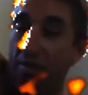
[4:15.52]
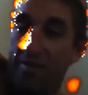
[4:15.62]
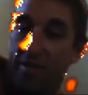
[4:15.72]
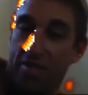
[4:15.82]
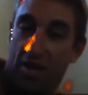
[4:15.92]

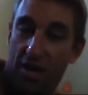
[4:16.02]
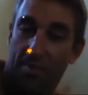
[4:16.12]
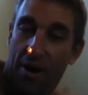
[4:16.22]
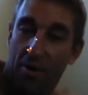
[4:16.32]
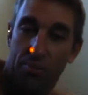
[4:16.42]
which is all
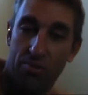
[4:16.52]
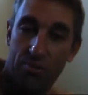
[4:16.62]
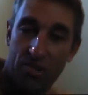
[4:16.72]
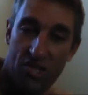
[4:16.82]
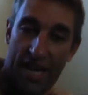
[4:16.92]
about
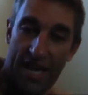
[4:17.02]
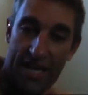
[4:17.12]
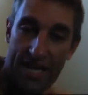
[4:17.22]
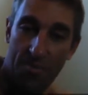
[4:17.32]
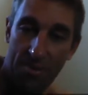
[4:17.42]
pool
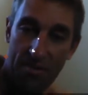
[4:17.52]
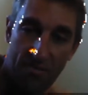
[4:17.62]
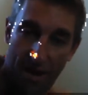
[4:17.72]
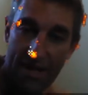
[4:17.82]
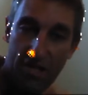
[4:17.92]
skating up in
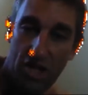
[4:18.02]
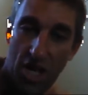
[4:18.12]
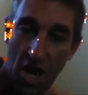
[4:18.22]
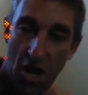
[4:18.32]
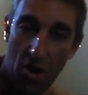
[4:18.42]

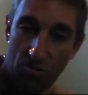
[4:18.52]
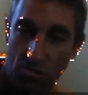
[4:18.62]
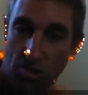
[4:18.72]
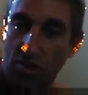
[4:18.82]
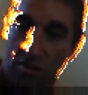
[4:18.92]
Fresno,
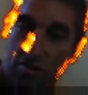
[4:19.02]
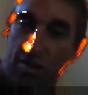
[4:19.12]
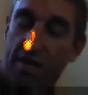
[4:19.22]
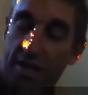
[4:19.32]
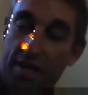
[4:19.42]

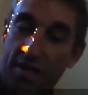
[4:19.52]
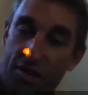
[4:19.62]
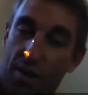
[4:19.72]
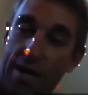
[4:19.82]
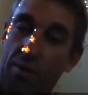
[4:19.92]
dude.
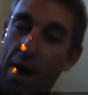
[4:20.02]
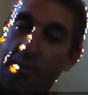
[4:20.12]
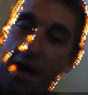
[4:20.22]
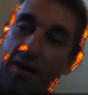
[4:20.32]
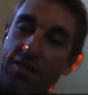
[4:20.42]
So anyway,
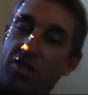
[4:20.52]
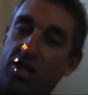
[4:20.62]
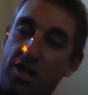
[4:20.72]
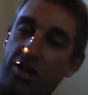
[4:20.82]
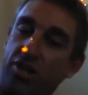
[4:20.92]
man, this is
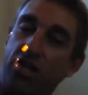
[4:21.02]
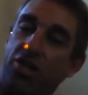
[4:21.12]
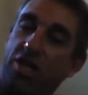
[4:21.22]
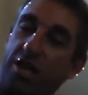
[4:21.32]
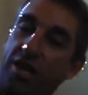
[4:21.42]
the
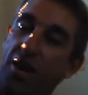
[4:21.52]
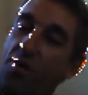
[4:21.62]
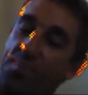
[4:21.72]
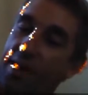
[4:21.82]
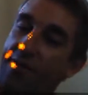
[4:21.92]
illusion.
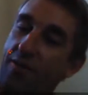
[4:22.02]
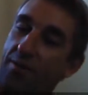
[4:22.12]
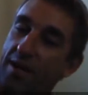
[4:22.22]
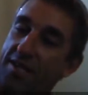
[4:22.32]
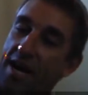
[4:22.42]
Hoping
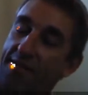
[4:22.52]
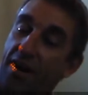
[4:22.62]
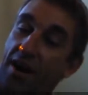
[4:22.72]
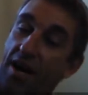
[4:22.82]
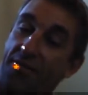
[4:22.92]
everybody's having
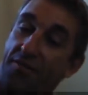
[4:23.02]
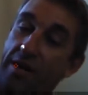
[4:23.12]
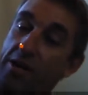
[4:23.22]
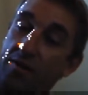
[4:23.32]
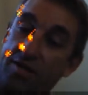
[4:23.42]
a high
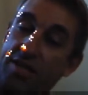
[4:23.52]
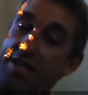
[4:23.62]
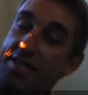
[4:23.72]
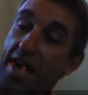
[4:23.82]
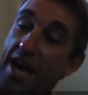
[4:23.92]

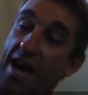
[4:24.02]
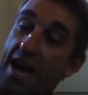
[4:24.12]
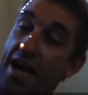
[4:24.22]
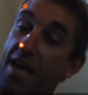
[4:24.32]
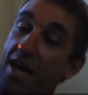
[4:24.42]
frequency
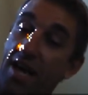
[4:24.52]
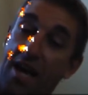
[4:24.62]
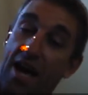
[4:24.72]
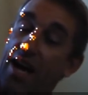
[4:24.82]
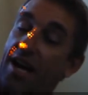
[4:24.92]
day.
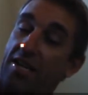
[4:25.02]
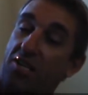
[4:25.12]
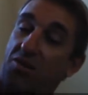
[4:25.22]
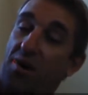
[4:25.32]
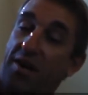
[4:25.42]
And I
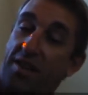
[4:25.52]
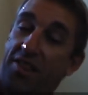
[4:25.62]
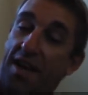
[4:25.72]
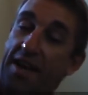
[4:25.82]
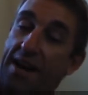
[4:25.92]
just wanted to
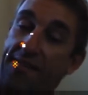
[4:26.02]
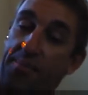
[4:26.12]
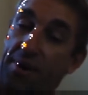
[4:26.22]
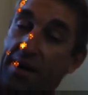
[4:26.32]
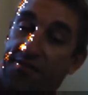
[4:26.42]
thank
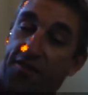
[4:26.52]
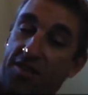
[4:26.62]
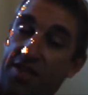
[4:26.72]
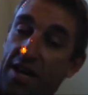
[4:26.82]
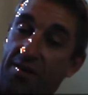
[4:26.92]
everybody for
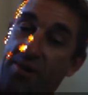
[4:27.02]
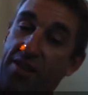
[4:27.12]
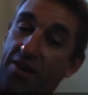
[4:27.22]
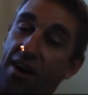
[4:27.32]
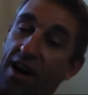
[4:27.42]
sending me
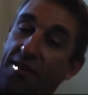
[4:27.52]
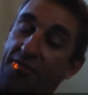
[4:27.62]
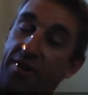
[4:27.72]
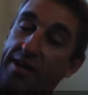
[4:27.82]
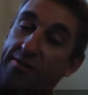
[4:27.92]
their high
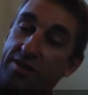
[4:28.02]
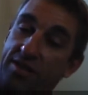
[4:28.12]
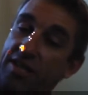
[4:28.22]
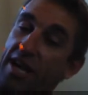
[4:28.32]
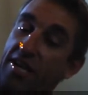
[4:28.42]

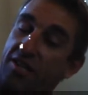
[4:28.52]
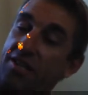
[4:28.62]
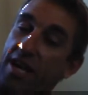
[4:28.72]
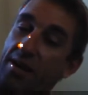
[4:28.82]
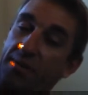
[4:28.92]
frequency
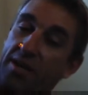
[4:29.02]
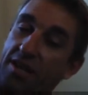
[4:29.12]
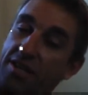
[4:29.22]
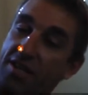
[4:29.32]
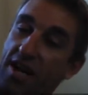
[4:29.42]
yesterday
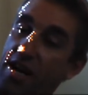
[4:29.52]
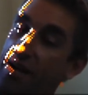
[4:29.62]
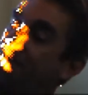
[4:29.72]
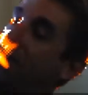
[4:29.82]
because uh,